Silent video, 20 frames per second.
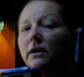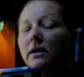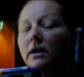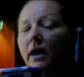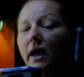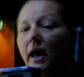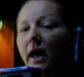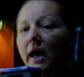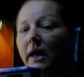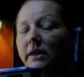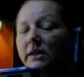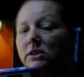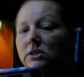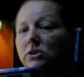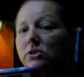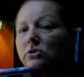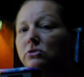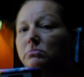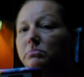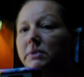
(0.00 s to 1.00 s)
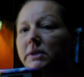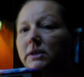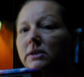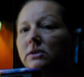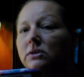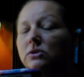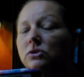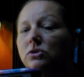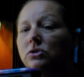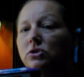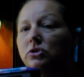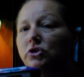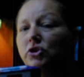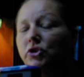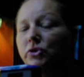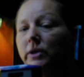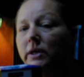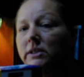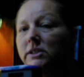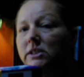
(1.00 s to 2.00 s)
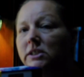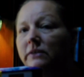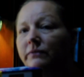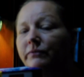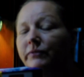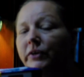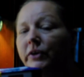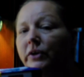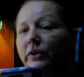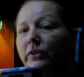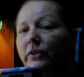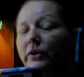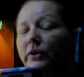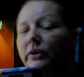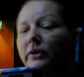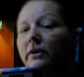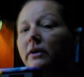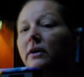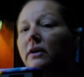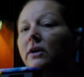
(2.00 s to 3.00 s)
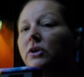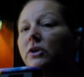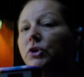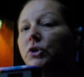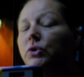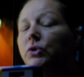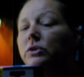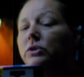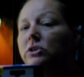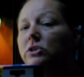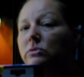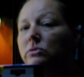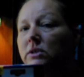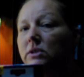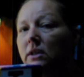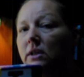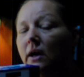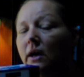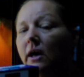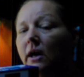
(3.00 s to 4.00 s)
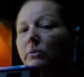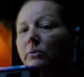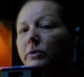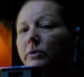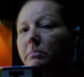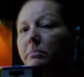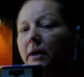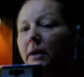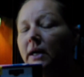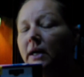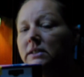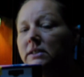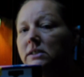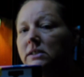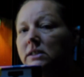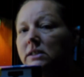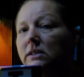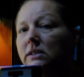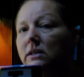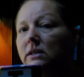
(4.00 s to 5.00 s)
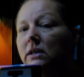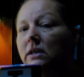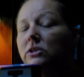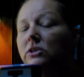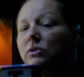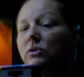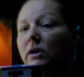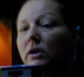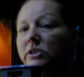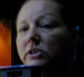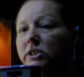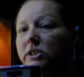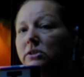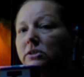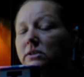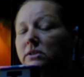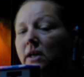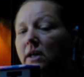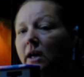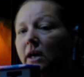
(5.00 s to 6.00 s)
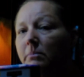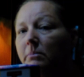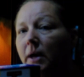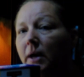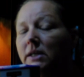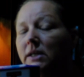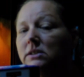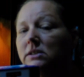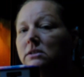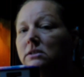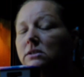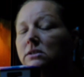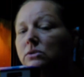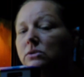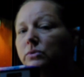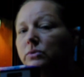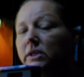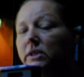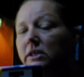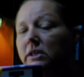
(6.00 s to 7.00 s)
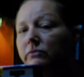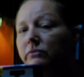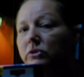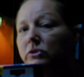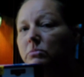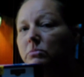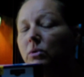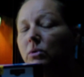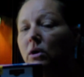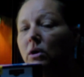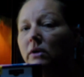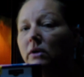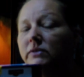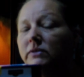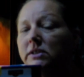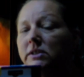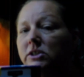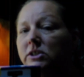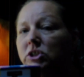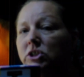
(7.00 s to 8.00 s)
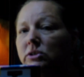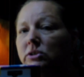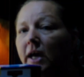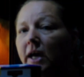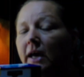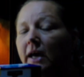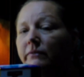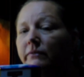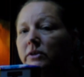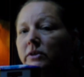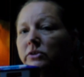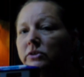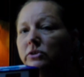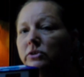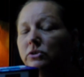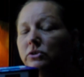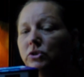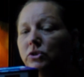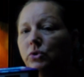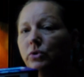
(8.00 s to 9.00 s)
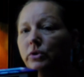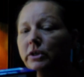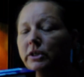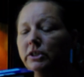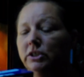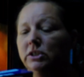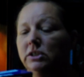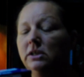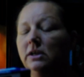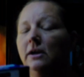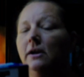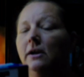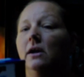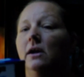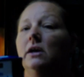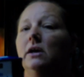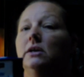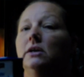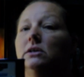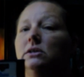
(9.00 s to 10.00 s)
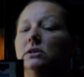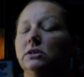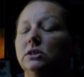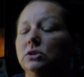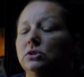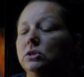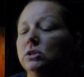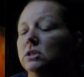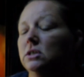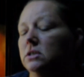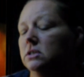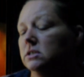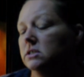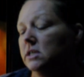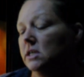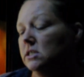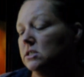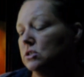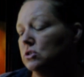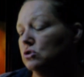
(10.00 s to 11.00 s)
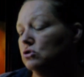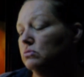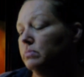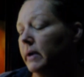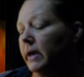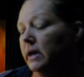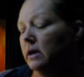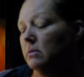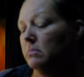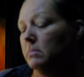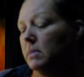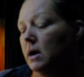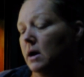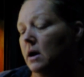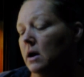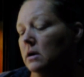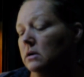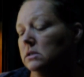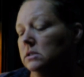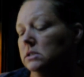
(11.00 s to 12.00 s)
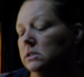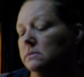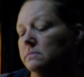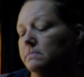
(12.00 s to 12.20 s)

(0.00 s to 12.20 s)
Add it to meals to stretch it further. You can do a lot with pasta. And you also can add pasta to any of your broths that you have in your storage. So this is a 2 pound box.